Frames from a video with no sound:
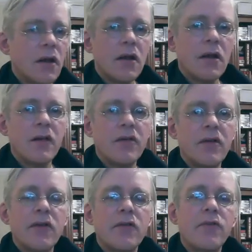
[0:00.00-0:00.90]
Let's look
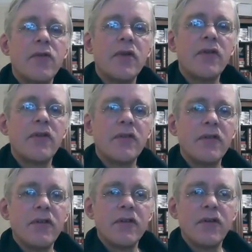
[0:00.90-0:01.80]
at, for
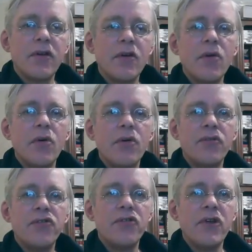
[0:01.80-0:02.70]
instance, the chord
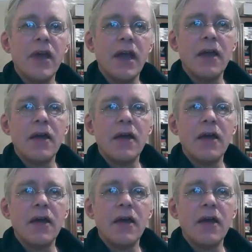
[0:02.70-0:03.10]
G.